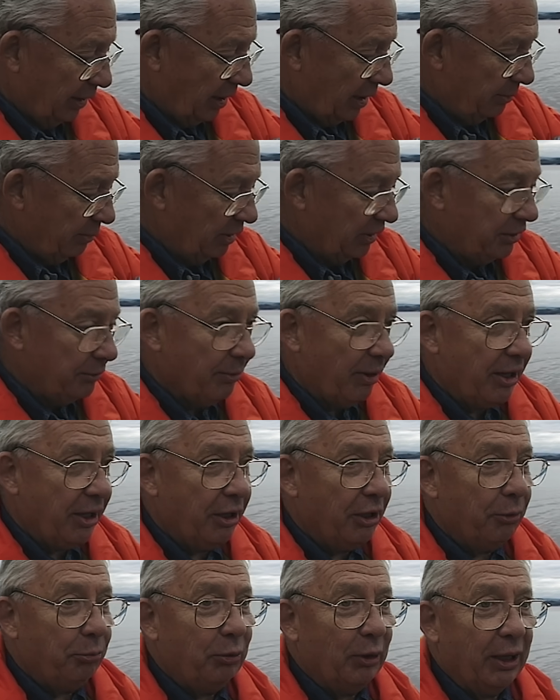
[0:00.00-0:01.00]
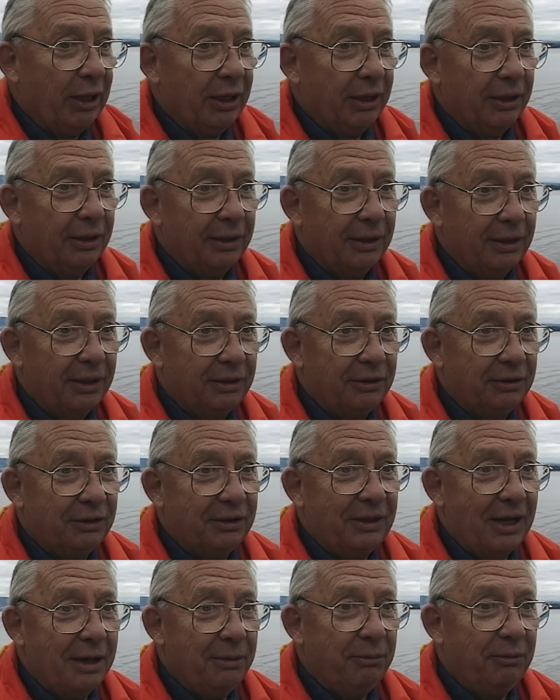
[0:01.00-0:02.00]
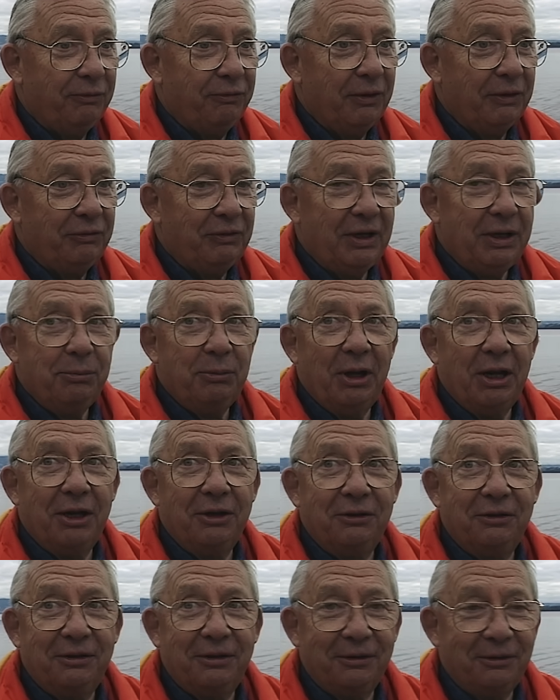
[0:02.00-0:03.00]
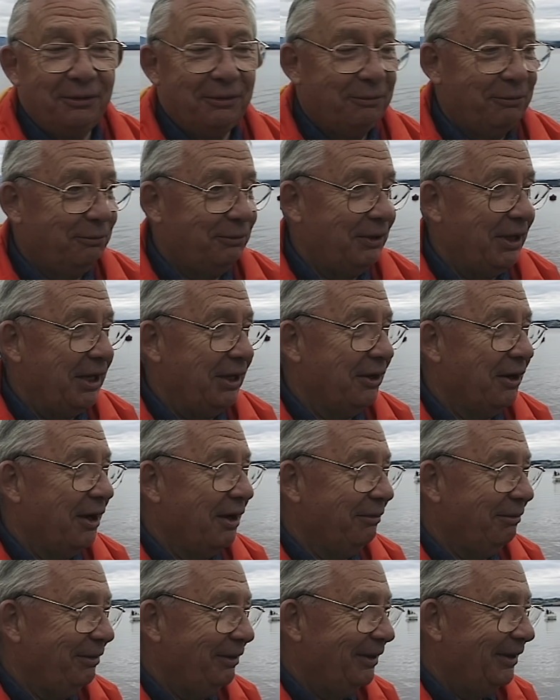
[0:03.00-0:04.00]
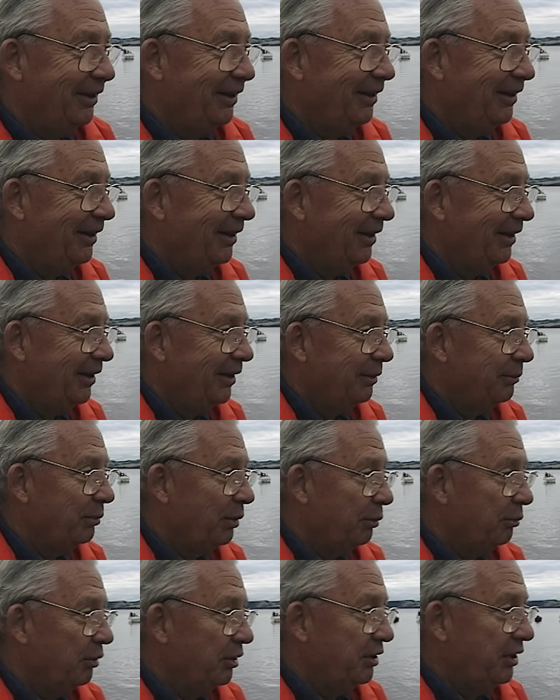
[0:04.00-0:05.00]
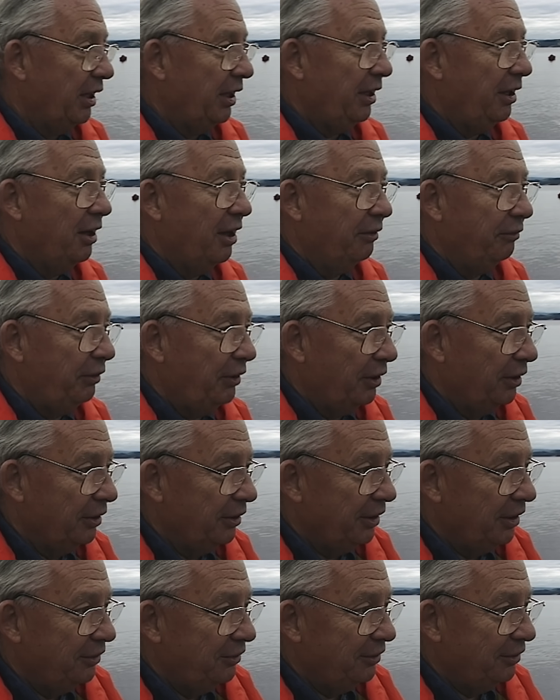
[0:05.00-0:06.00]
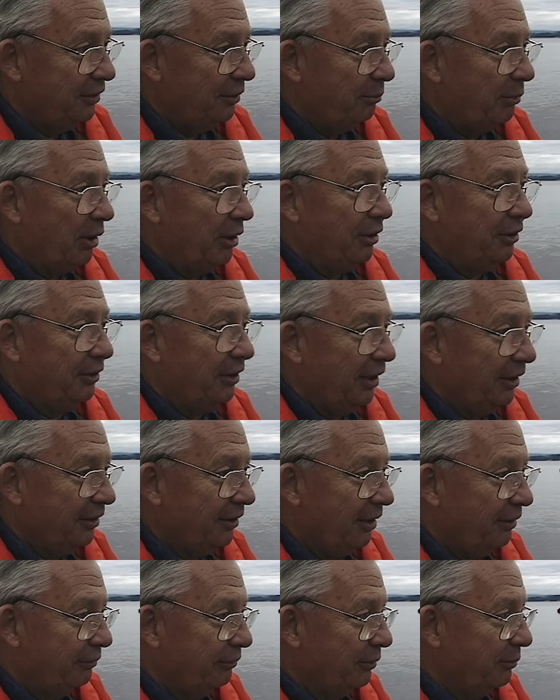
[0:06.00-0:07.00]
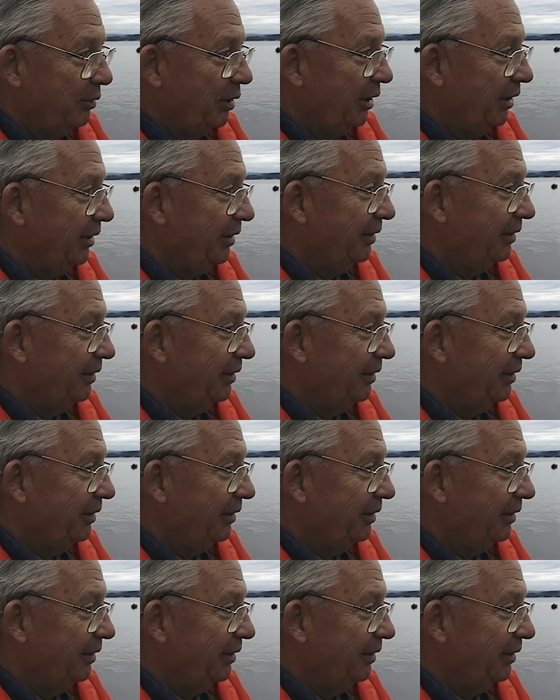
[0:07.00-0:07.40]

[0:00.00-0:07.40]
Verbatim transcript: I missed my airplane. It's 10, 15 minutes to take off. But we're taking off here and this is the better takeoff for me.